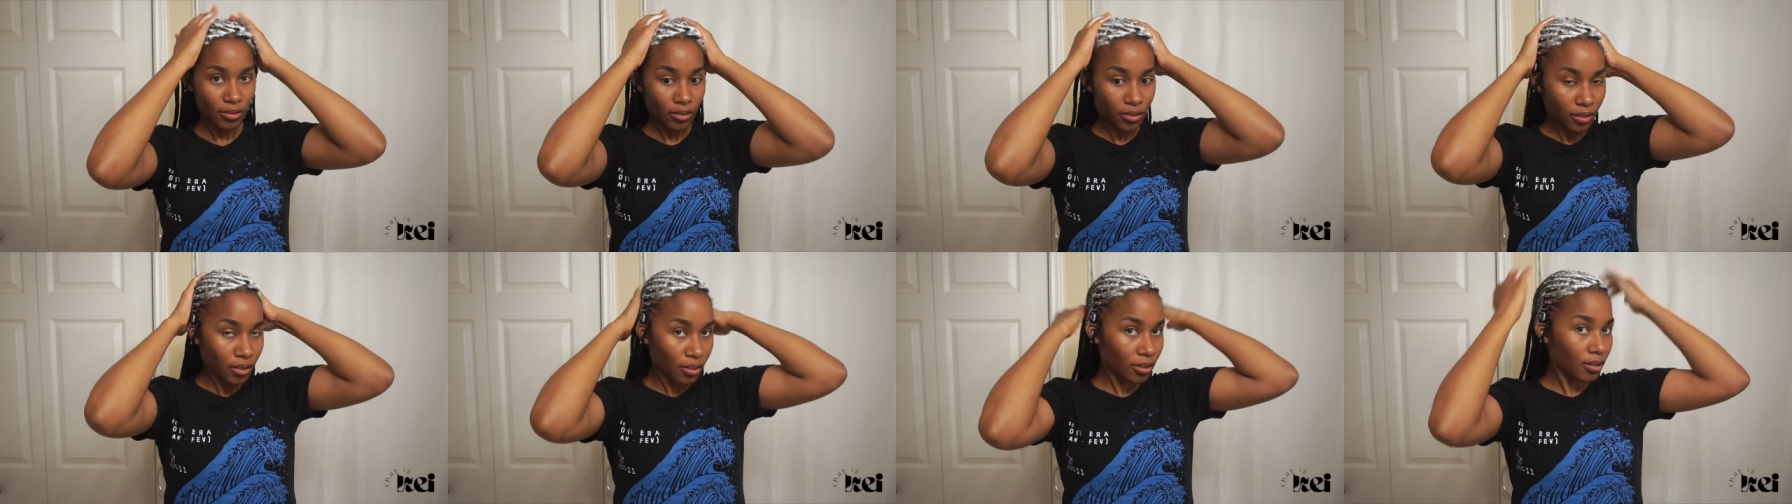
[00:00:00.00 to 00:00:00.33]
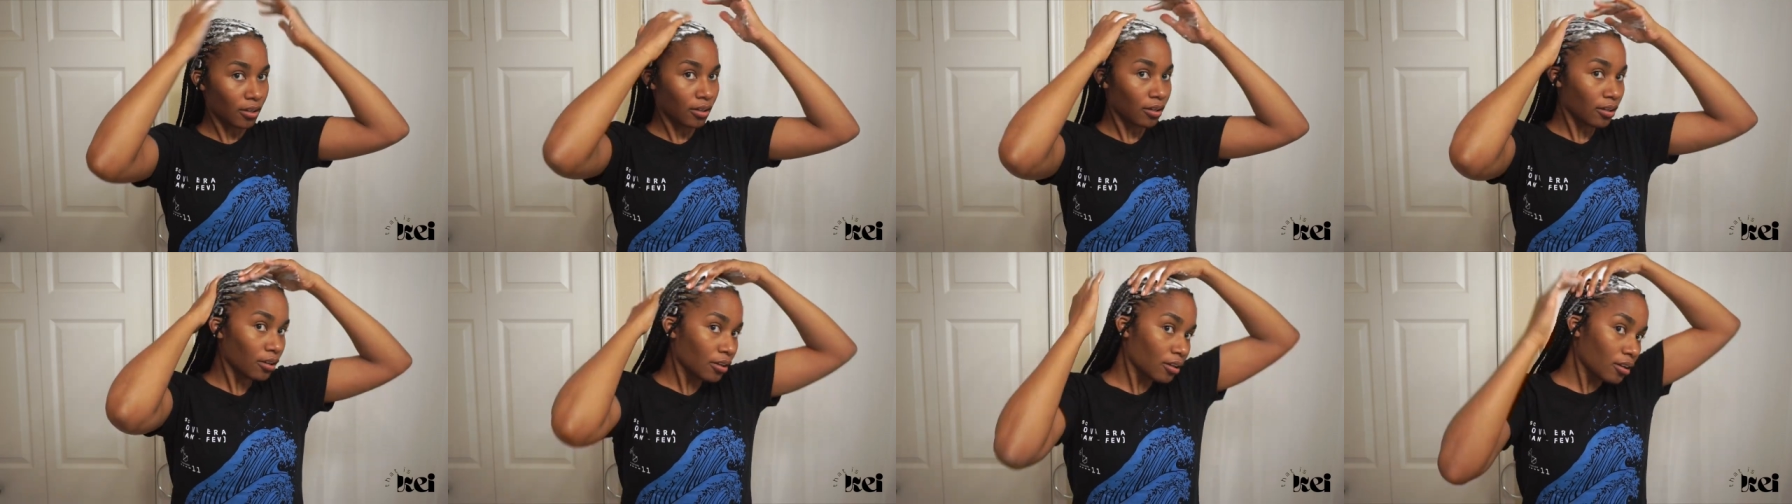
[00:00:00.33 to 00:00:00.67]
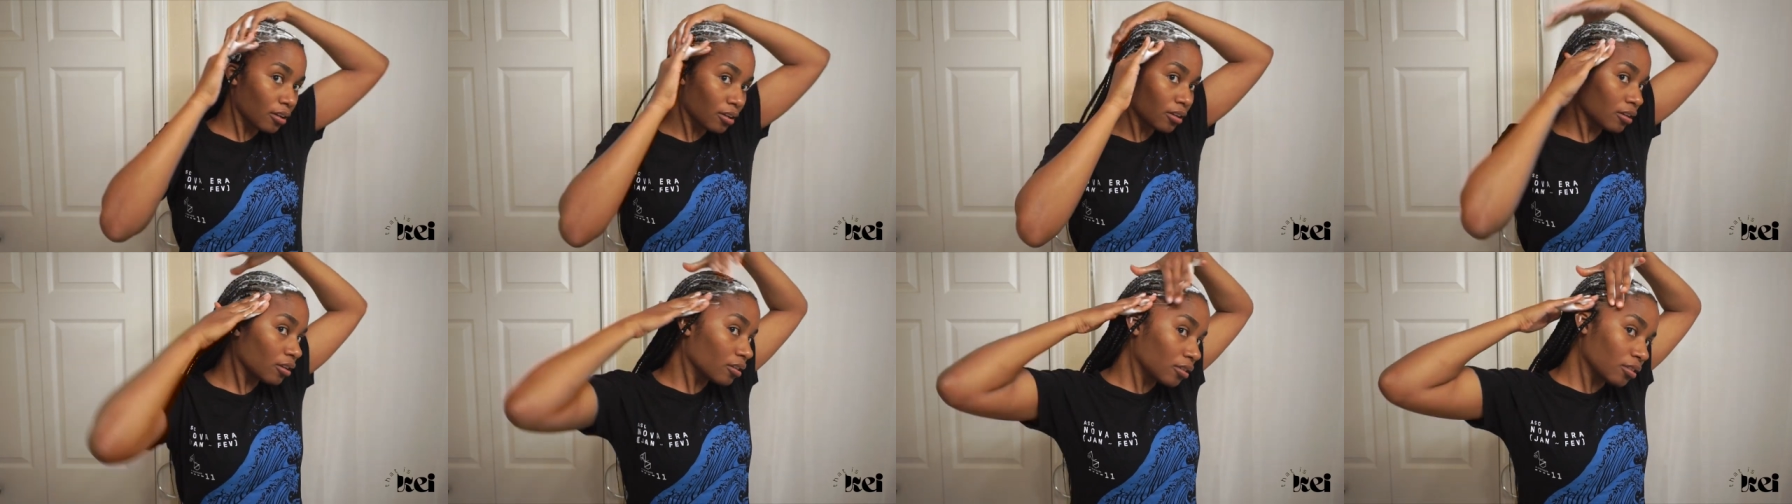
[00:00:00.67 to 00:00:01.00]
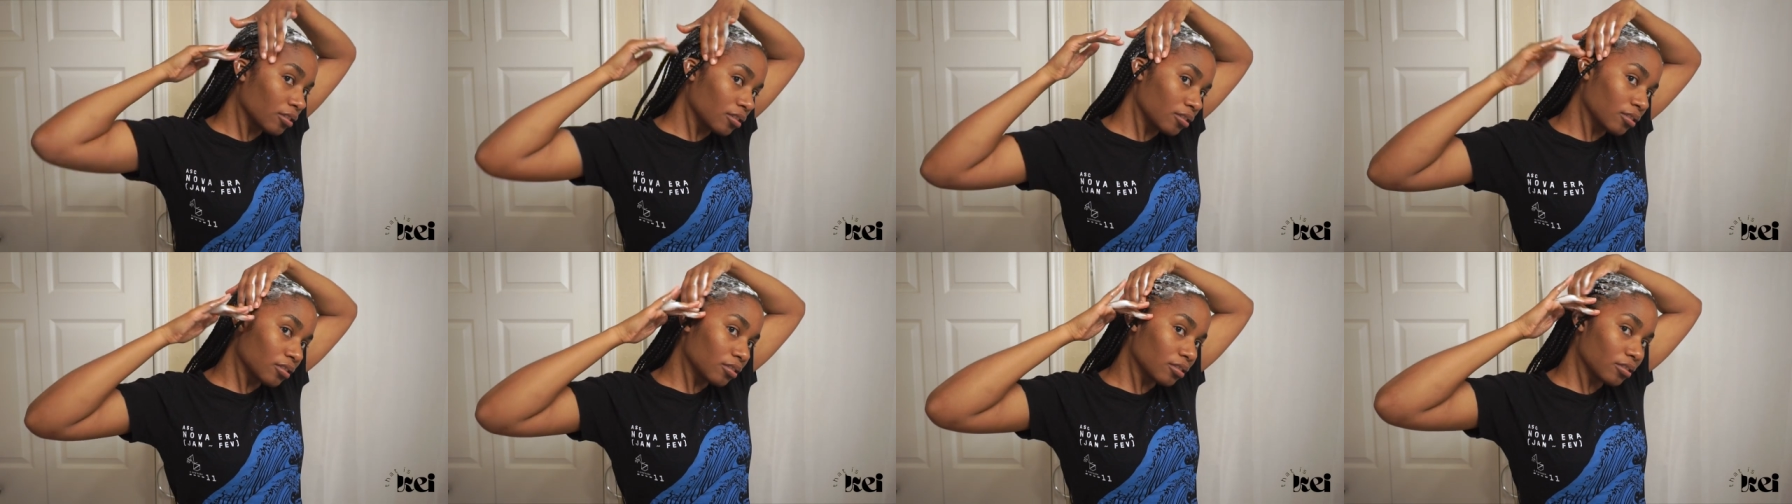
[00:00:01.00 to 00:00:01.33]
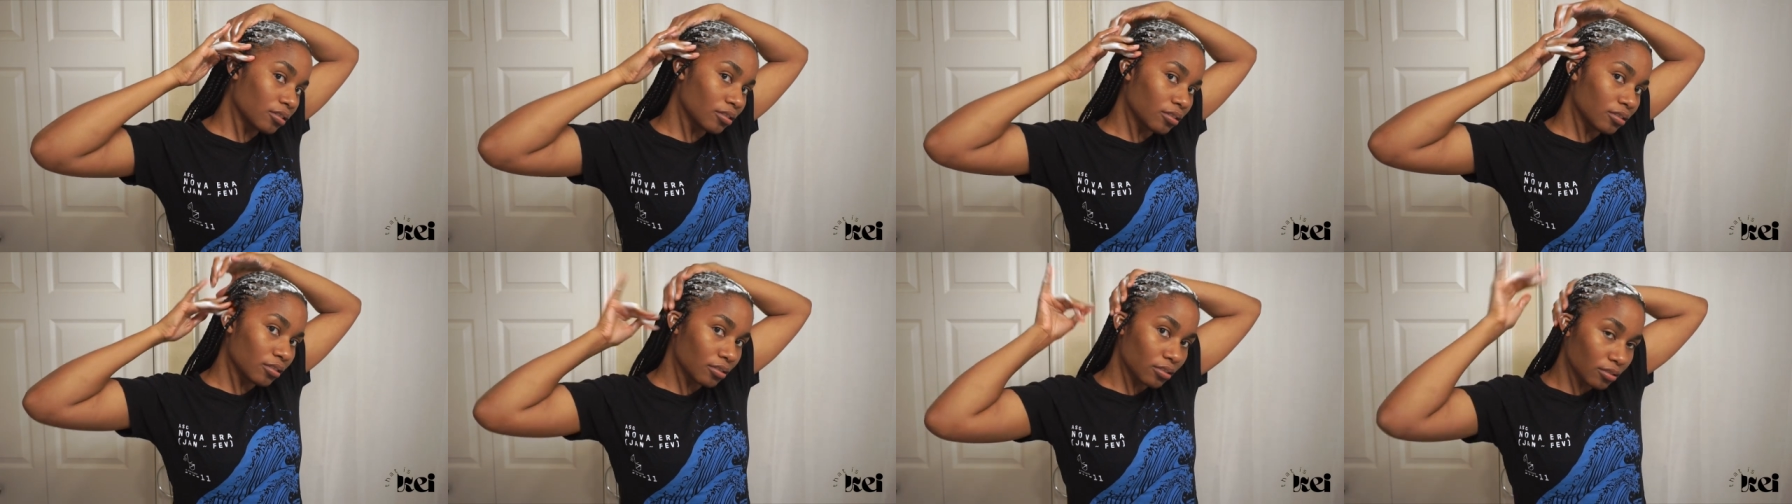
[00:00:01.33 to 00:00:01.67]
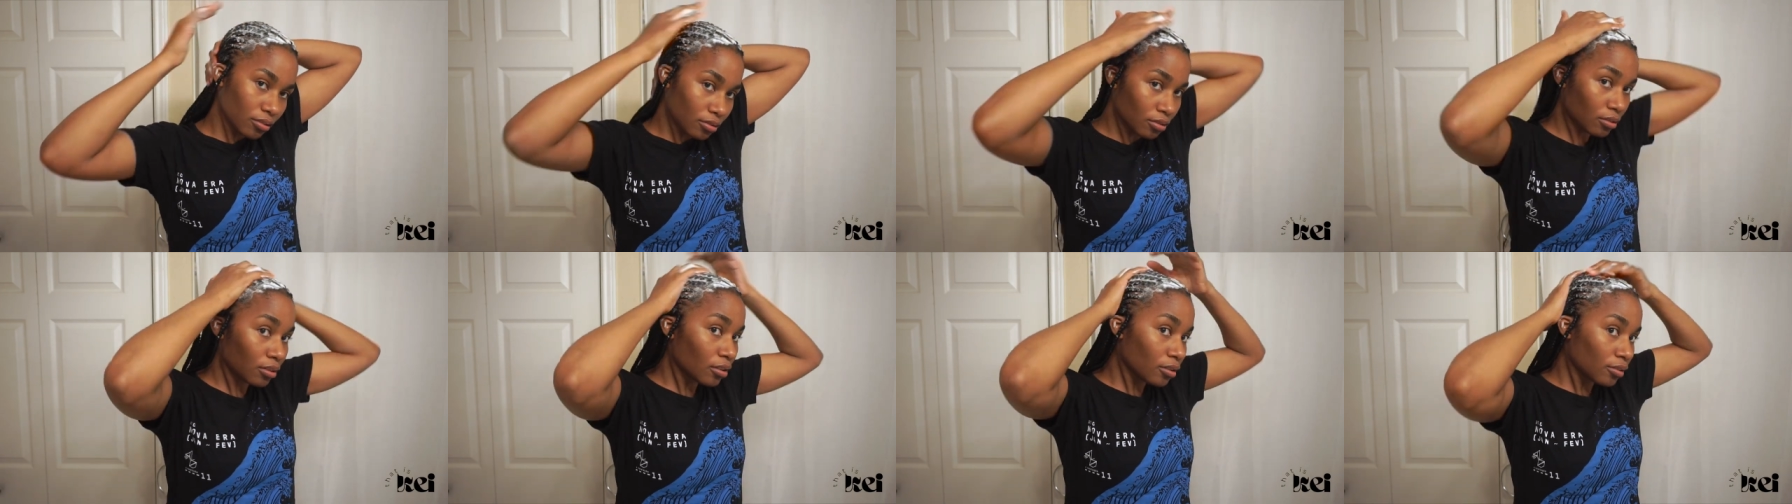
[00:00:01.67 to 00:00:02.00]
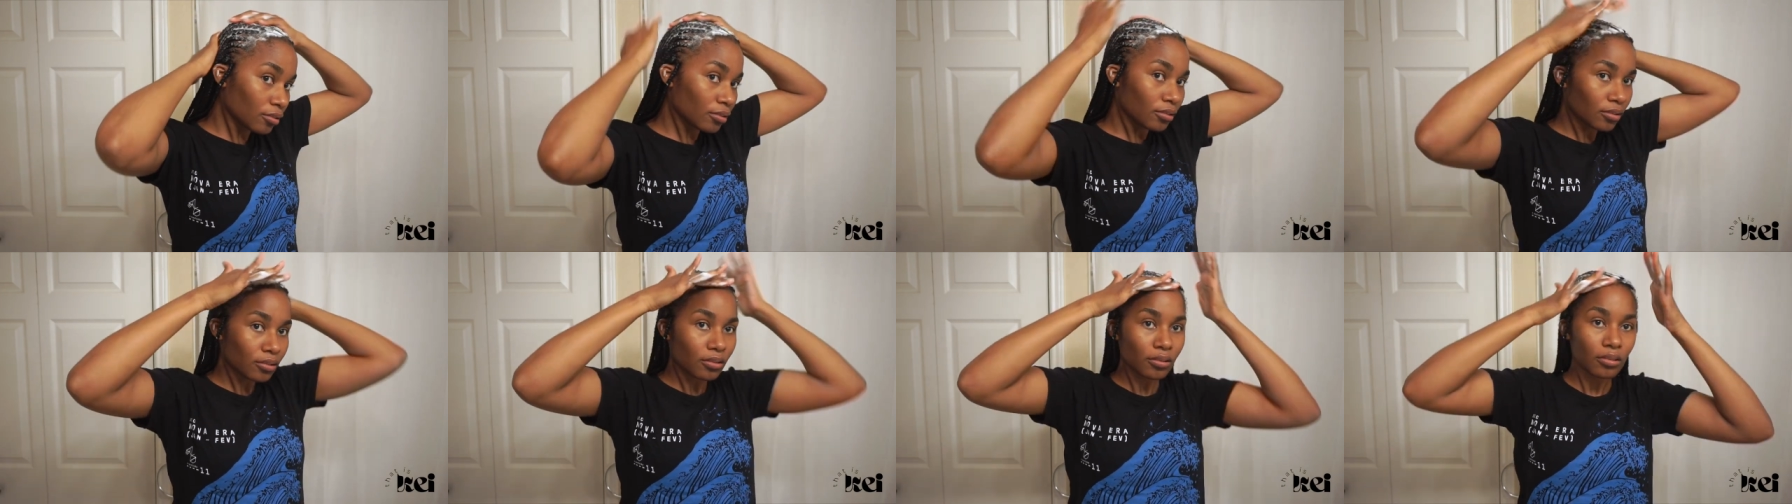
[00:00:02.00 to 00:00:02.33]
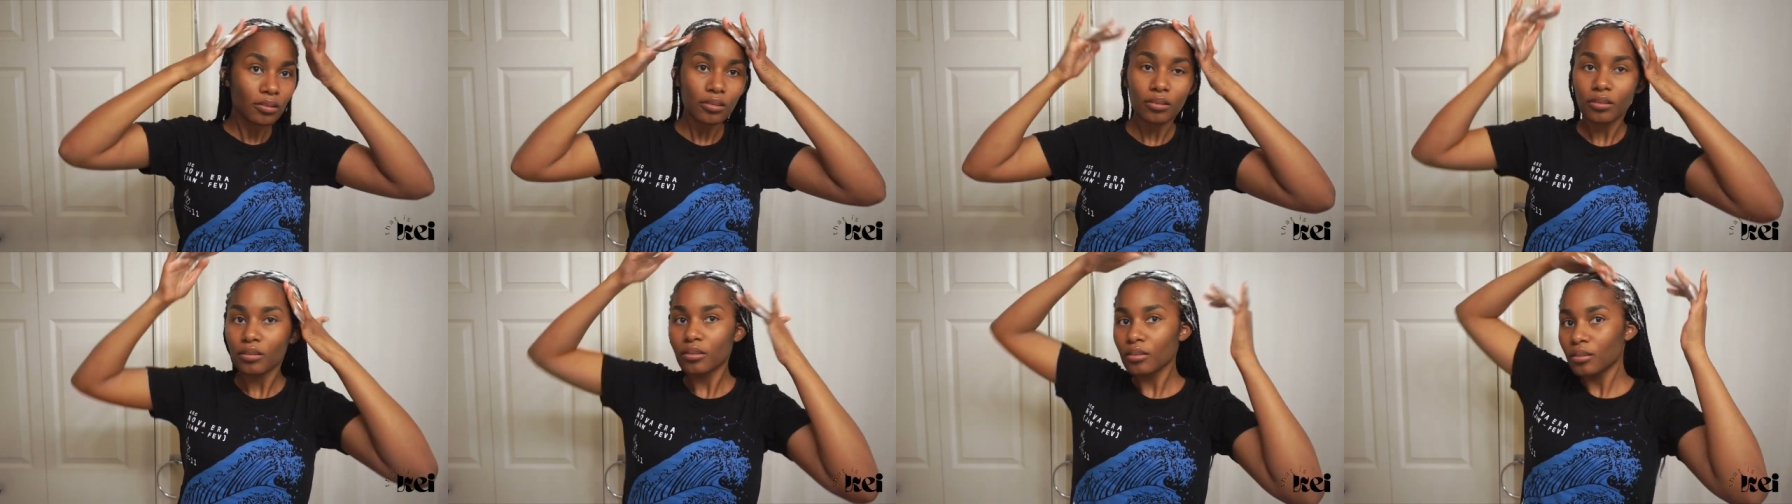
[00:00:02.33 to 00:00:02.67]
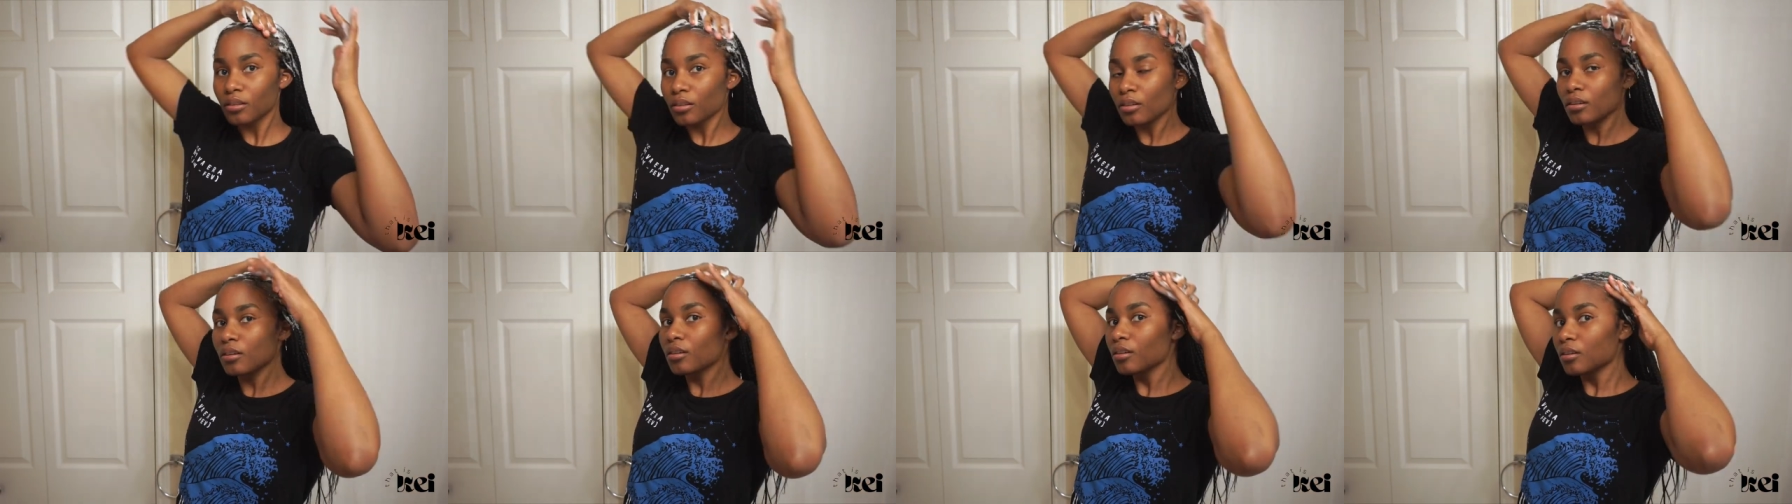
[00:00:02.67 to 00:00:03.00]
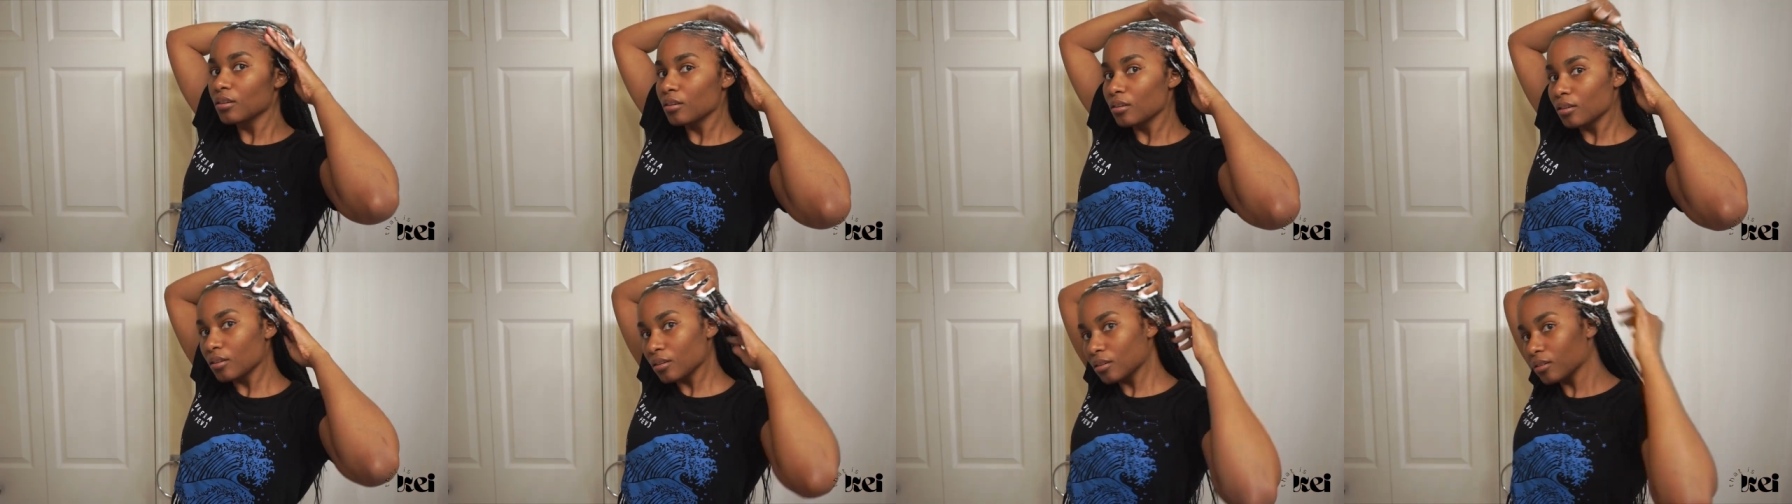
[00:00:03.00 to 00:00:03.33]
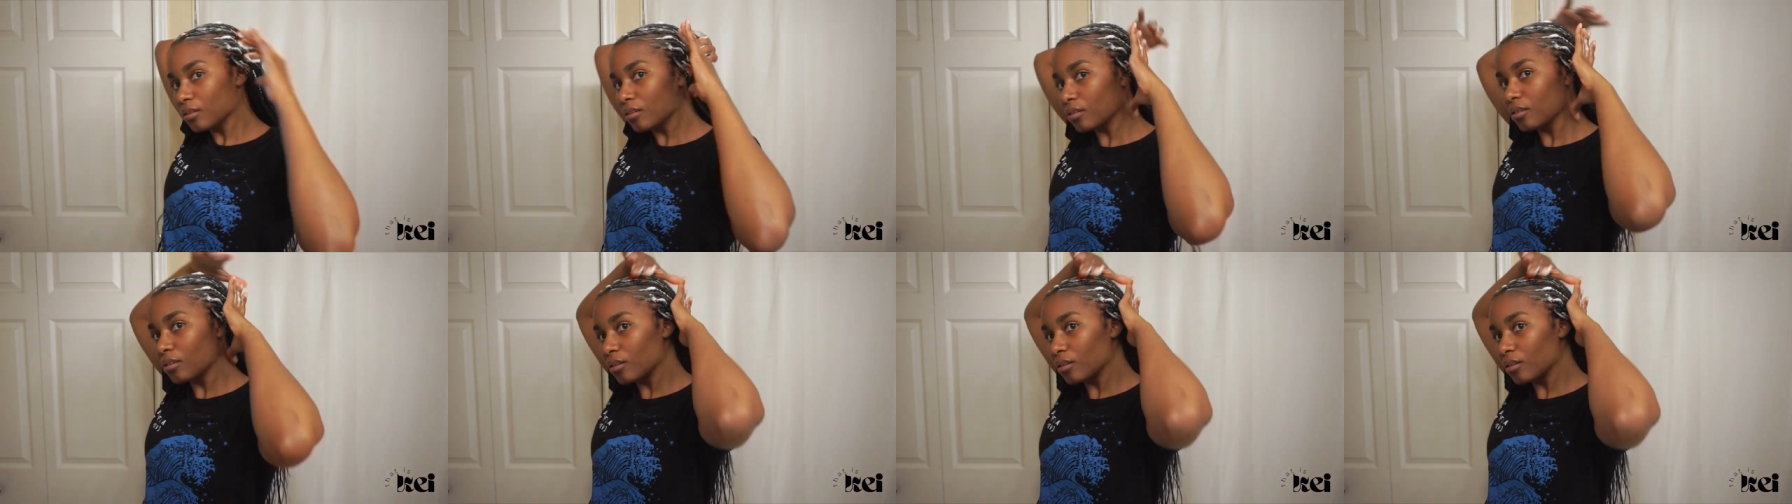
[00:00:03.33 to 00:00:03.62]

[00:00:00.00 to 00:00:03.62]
I was making a mess, honey, okay? I'm like, how much is too